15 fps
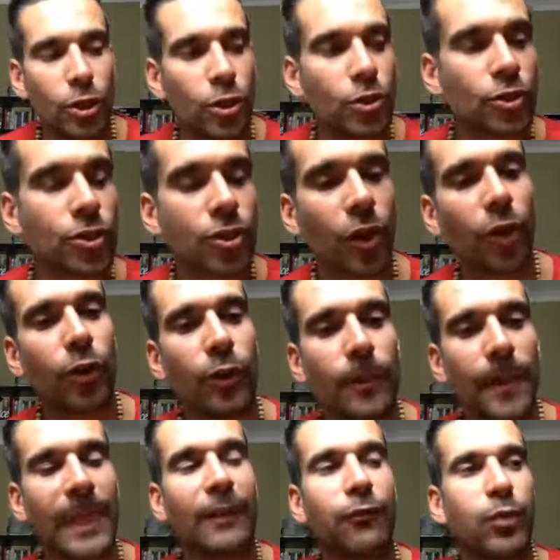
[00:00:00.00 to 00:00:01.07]
So
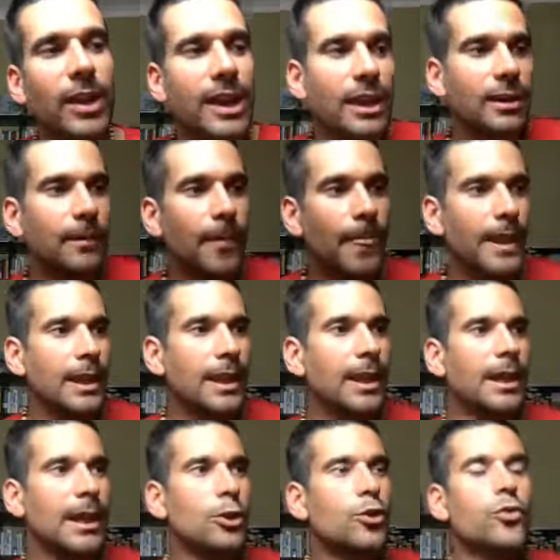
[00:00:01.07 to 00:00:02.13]
if we can
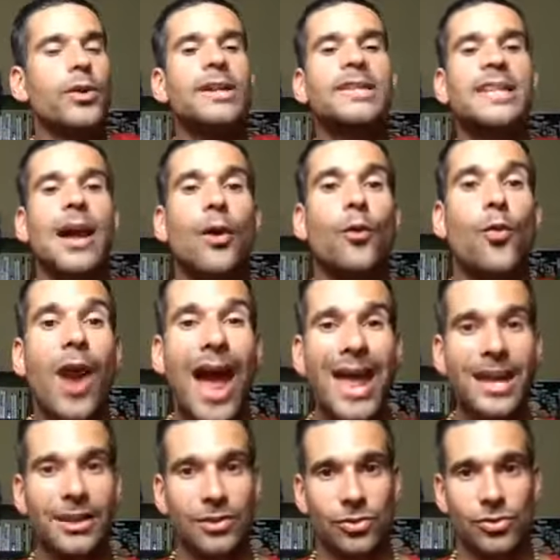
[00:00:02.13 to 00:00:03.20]
increase our
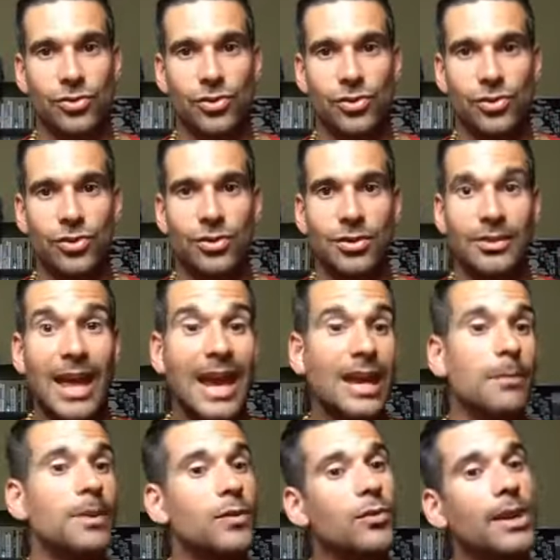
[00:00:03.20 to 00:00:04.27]
range, that
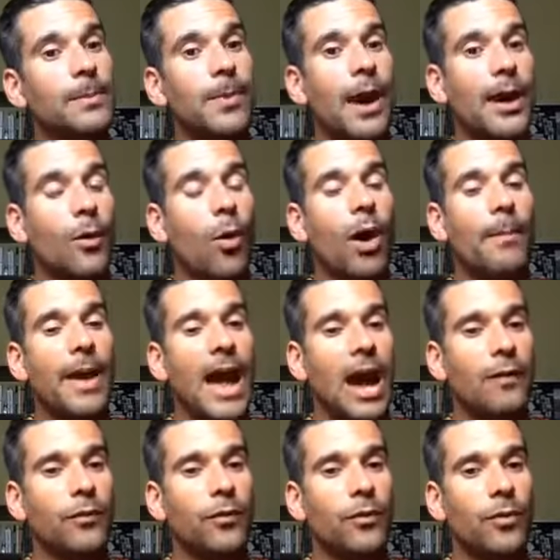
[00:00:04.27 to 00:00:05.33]
can be really quite
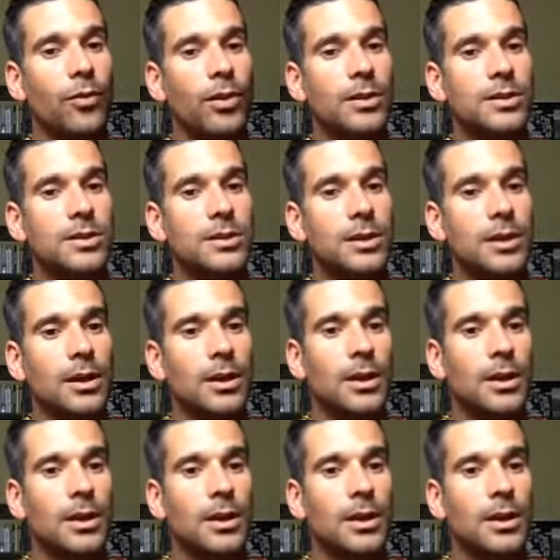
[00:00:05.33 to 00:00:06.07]
powerful for us.